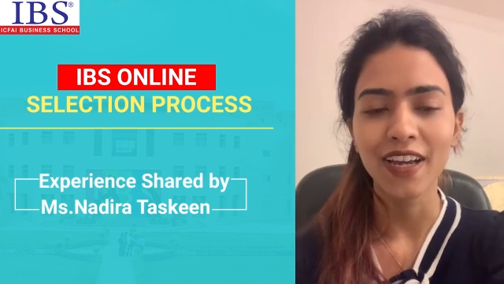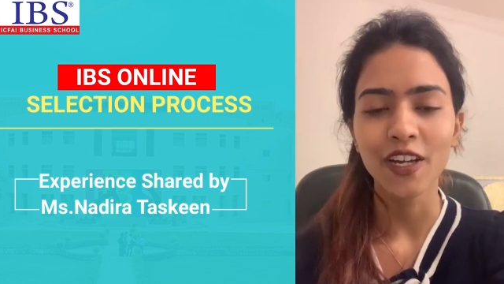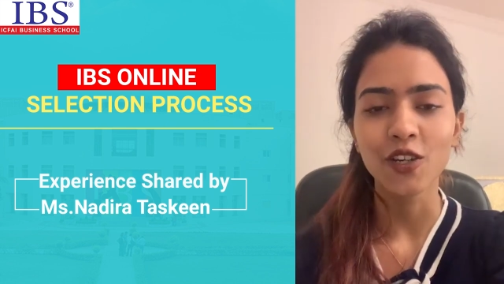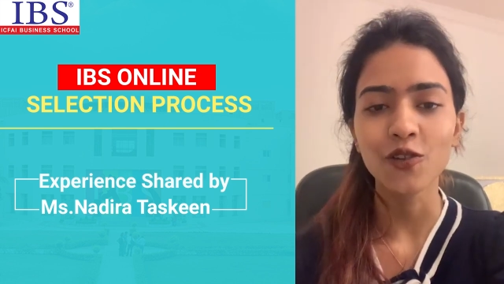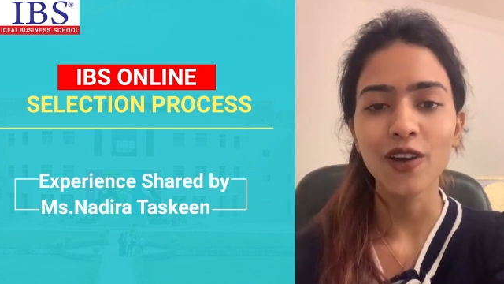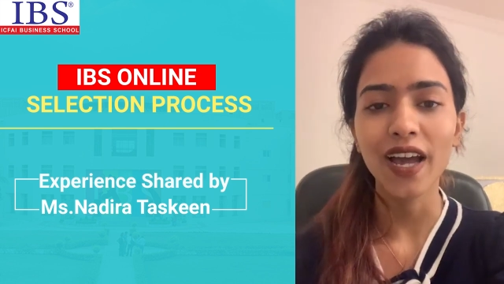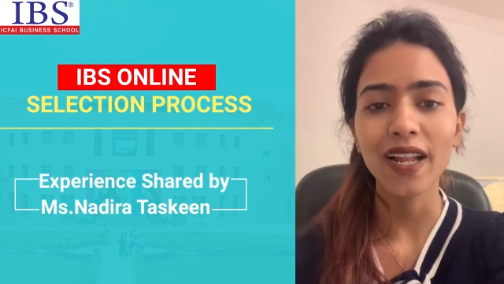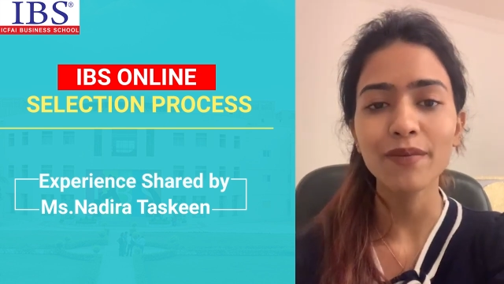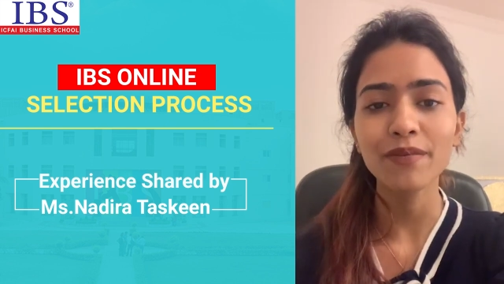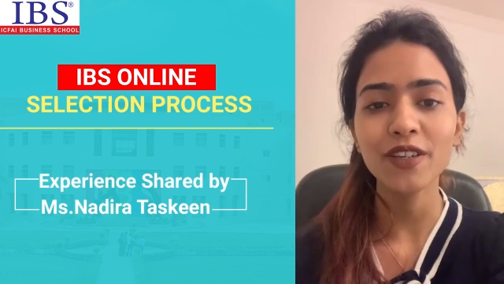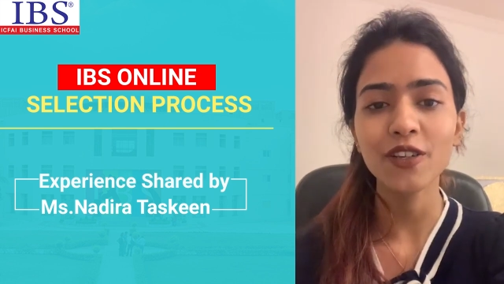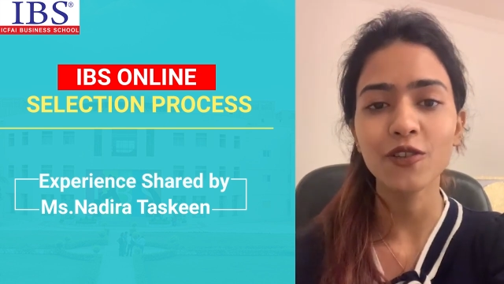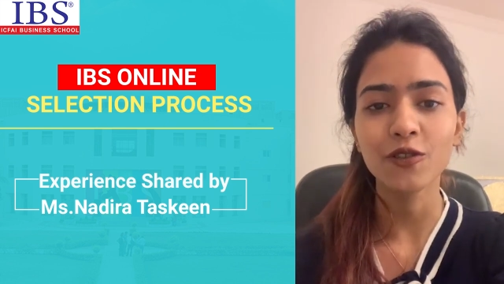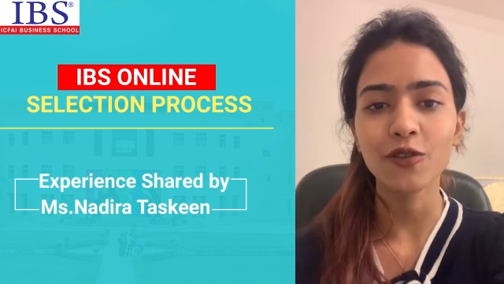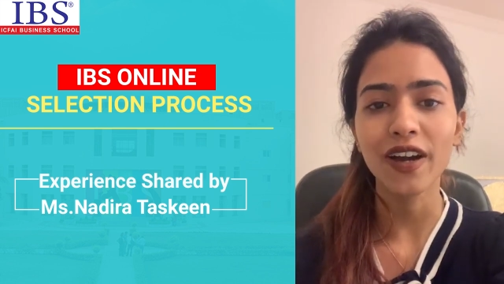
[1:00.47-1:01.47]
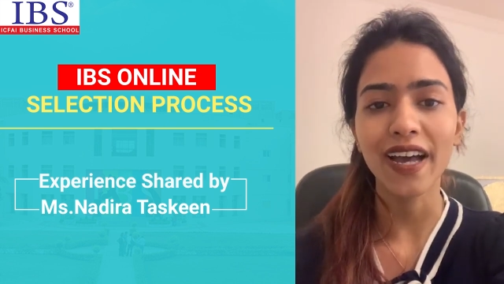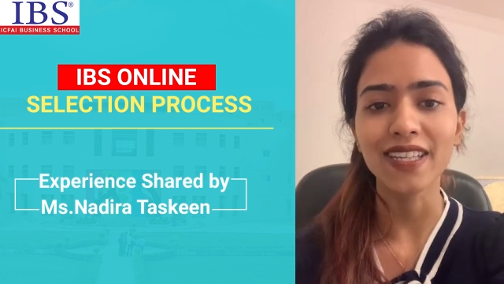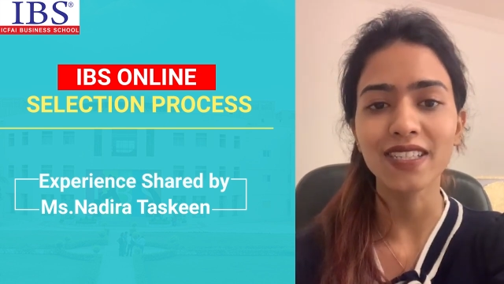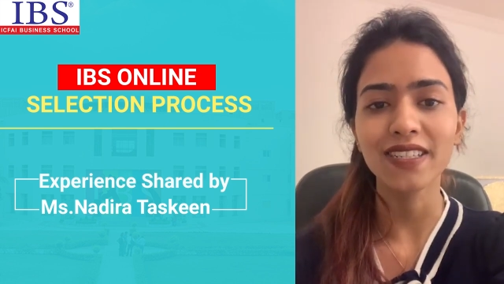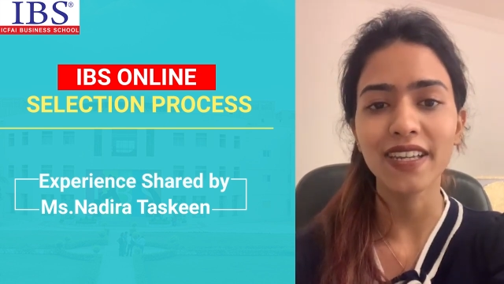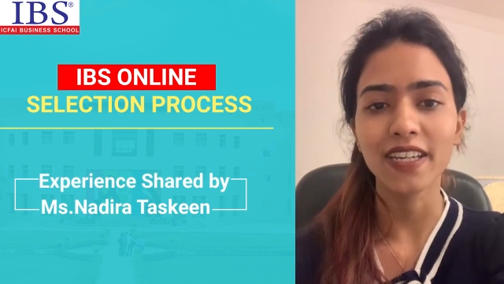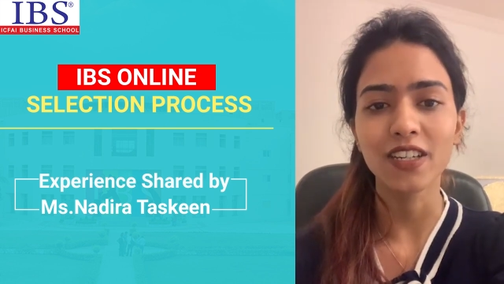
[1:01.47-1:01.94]
to help me grow as
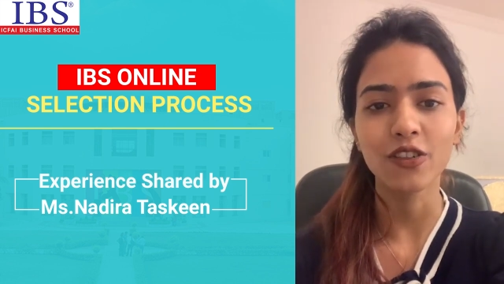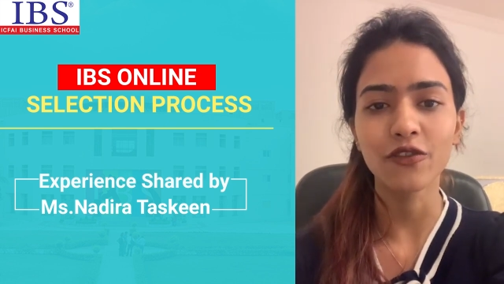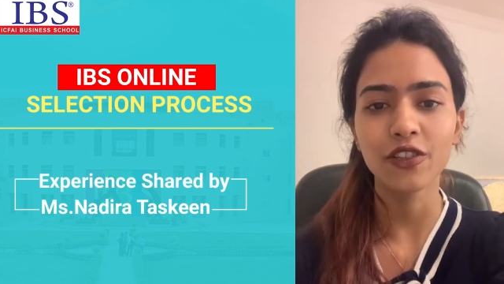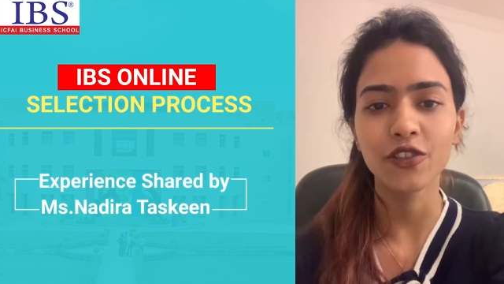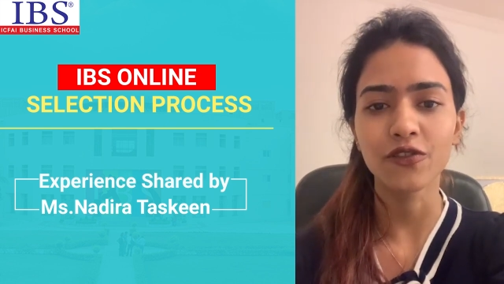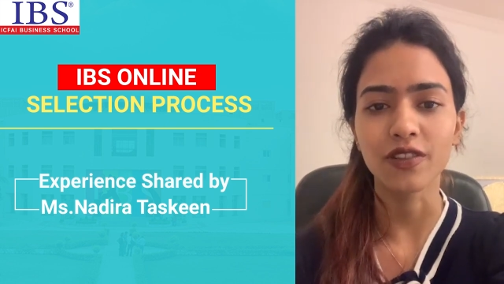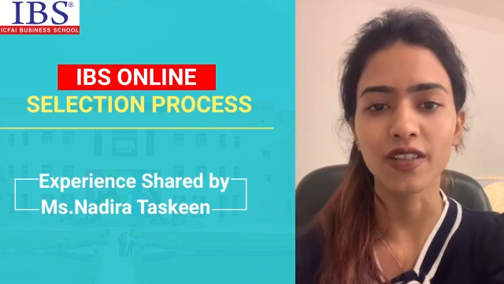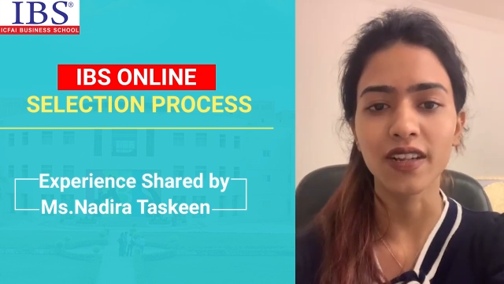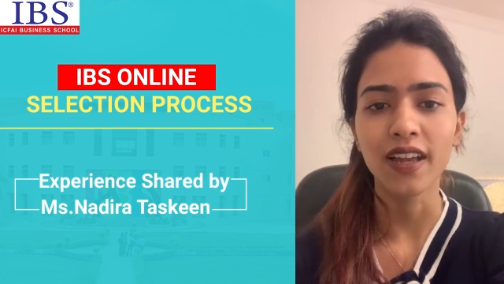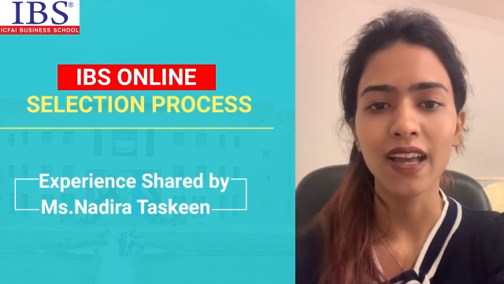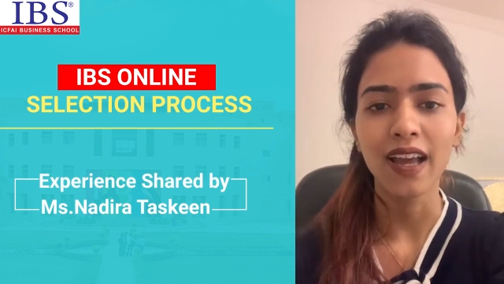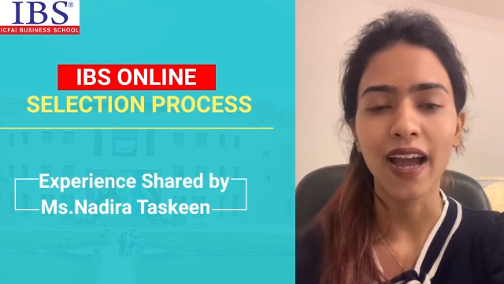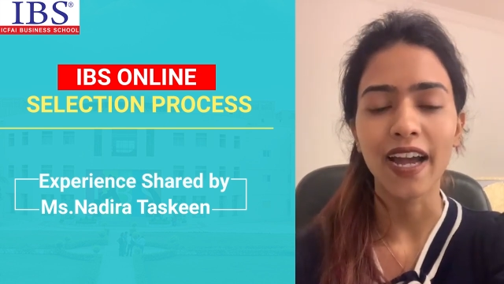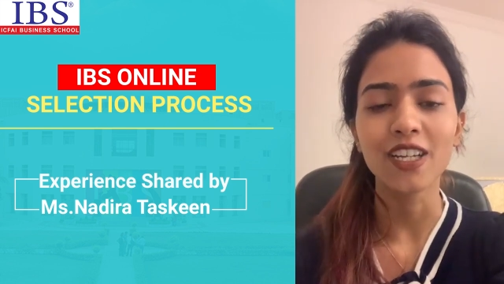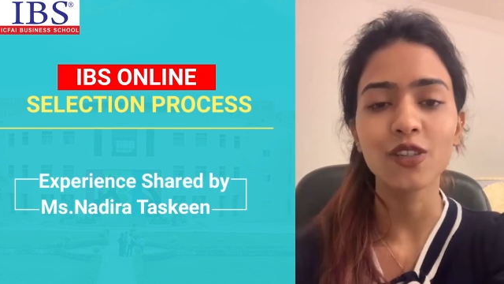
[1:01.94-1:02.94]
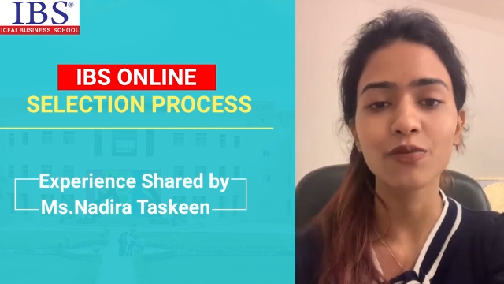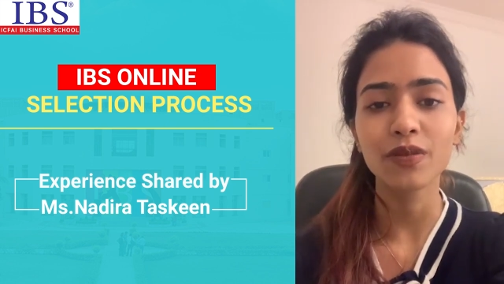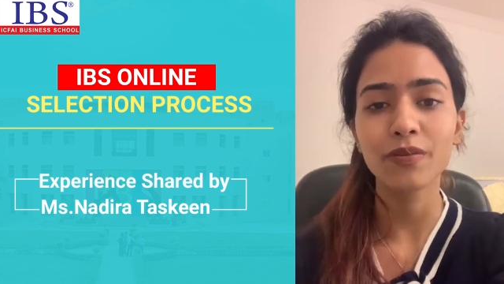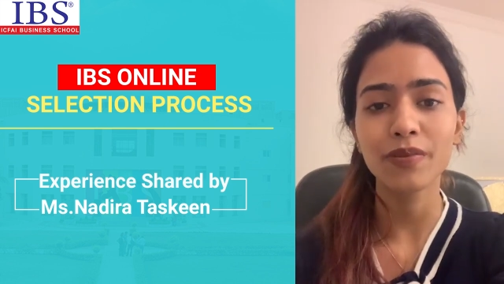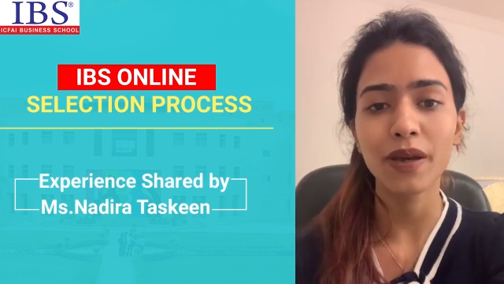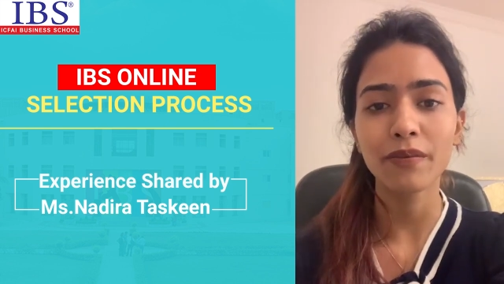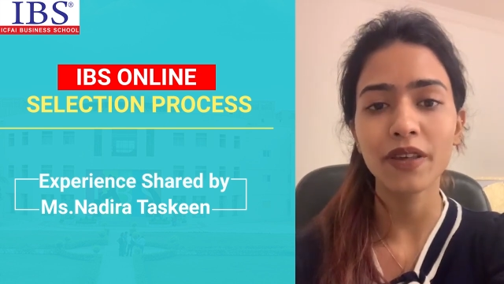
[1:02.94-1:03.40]
an individual and to
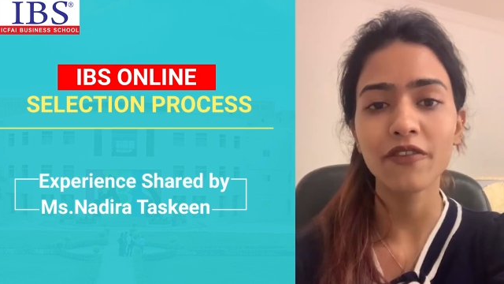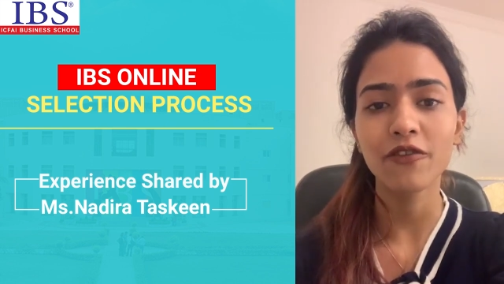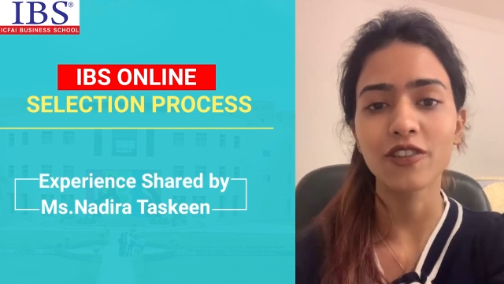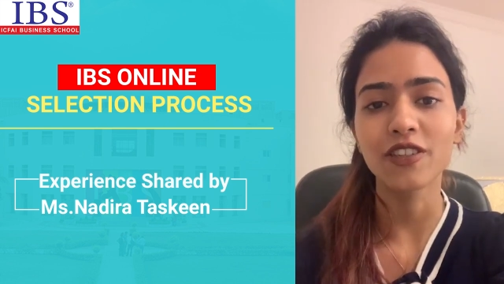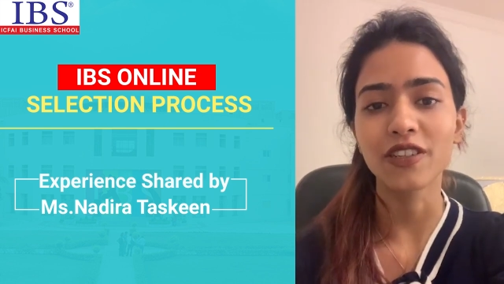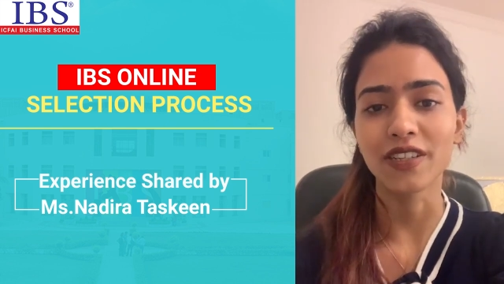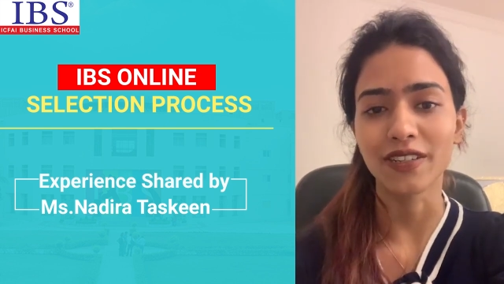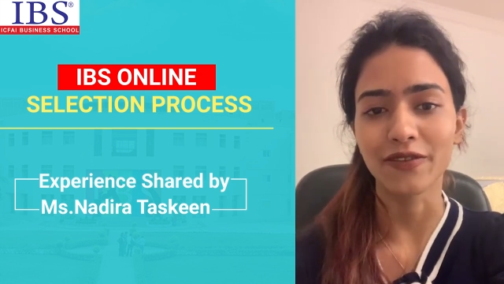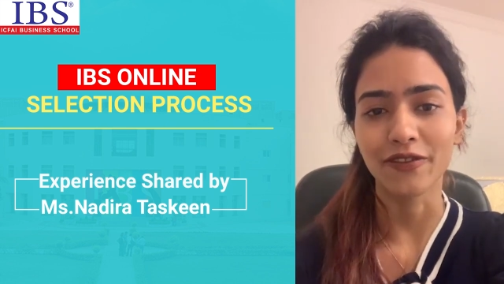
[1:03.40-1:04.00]
prepare me for the real